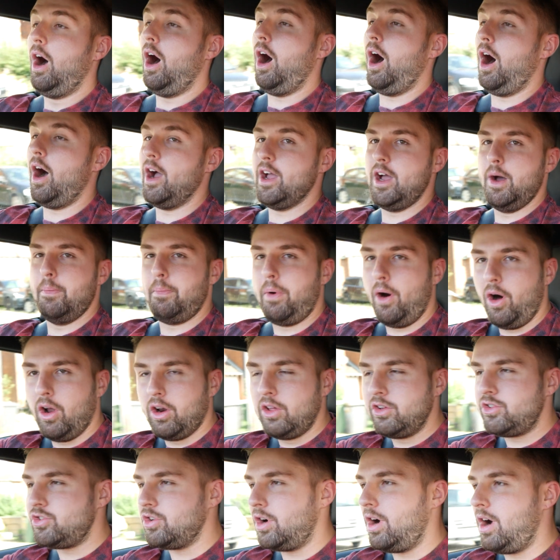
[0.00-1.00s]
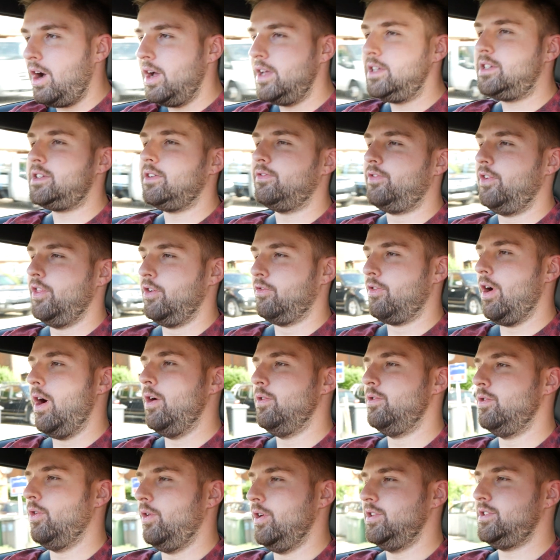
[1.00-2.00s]
I apologise for the
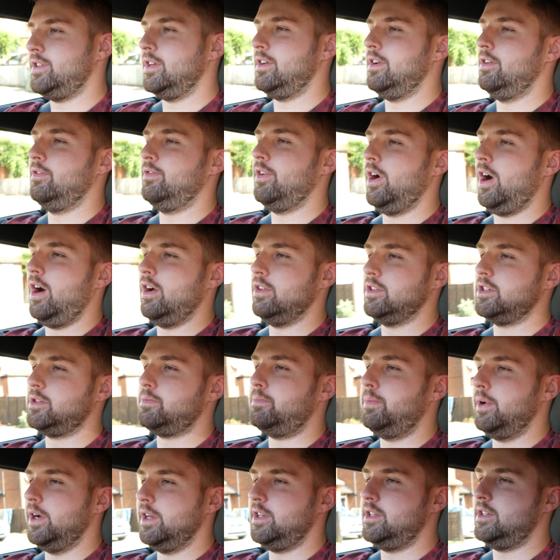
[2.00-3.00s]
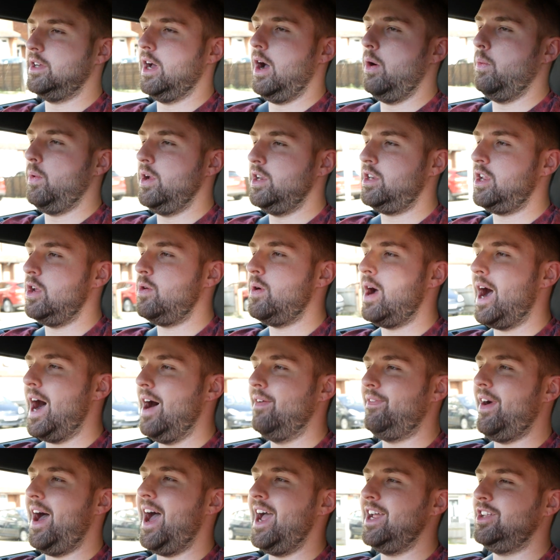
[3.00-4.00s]
road noise in advance, but we do
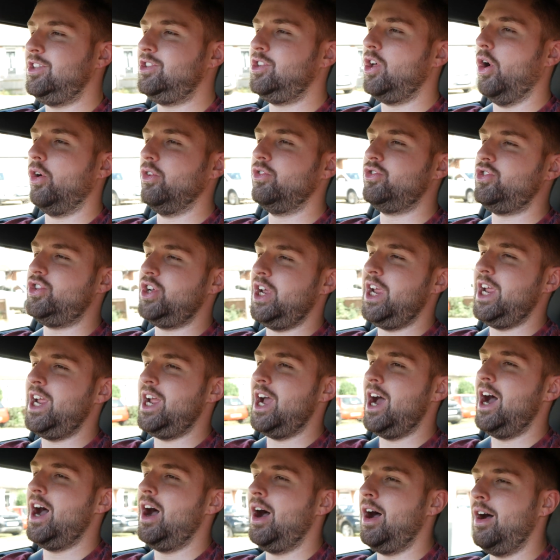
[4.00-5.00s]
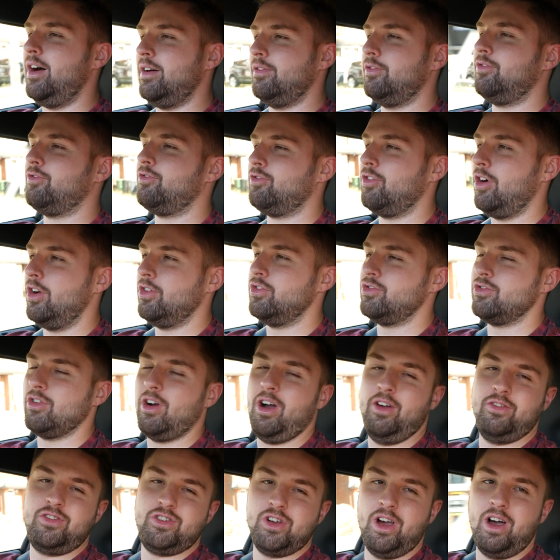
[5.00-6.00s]
have a dodgy front
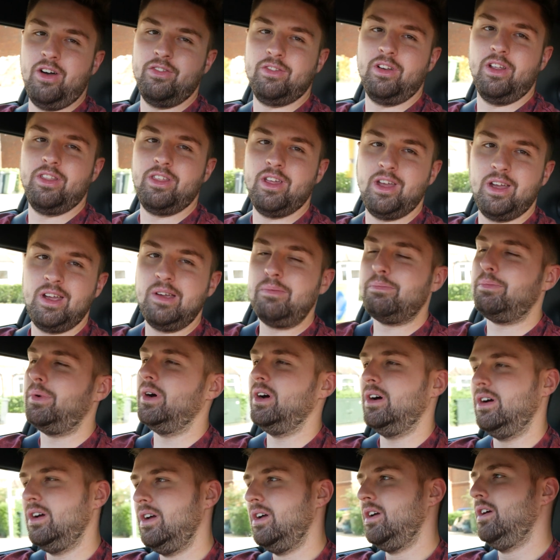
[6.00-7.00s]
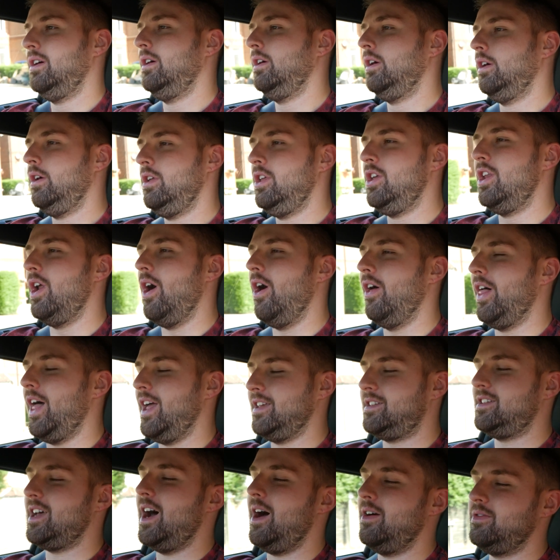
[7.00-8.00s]
drive shaft, I think. But you know what they
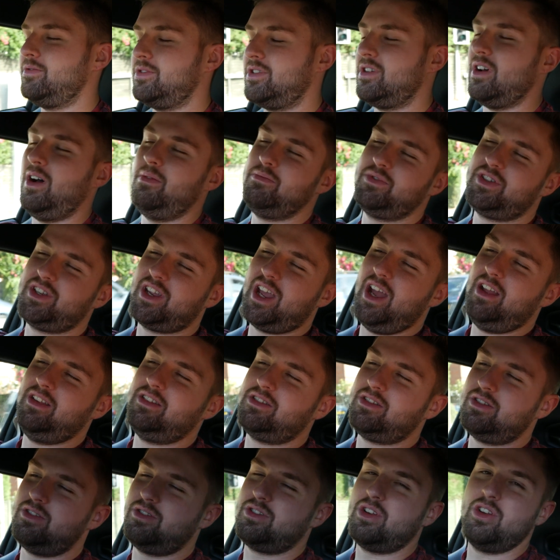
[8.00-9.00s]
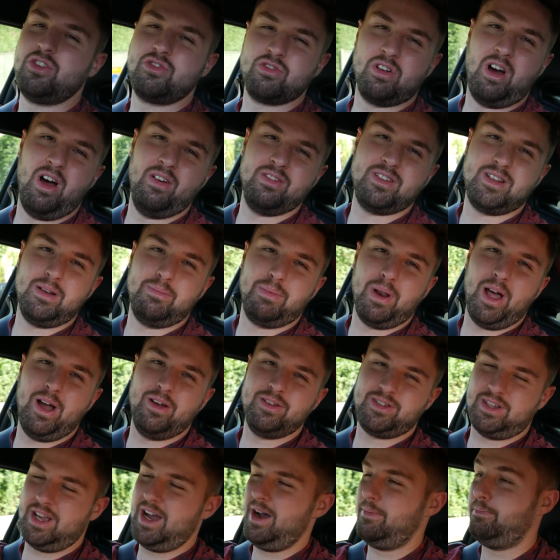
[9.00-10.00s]
say, I'm skint, so just go drive till it
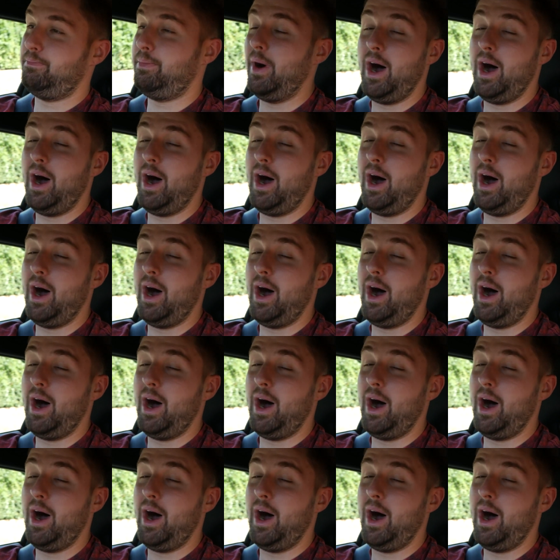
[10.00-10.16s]
blows up.